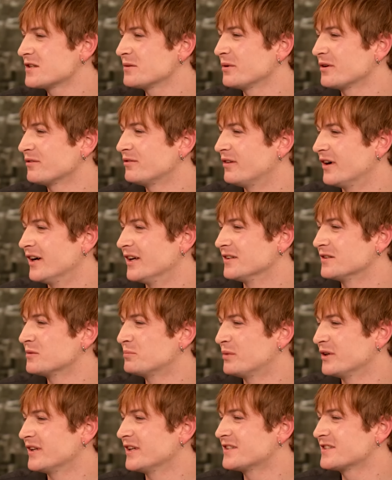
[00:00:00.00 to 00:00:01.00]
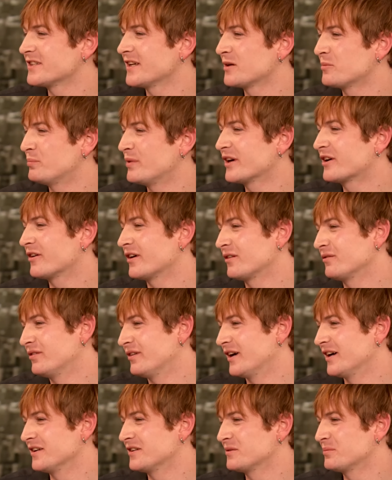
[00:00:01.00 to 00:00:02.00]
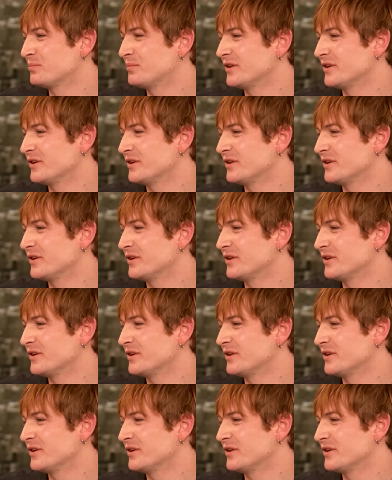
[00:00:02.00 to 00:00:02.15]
sibling fights, but it's like bickering fights.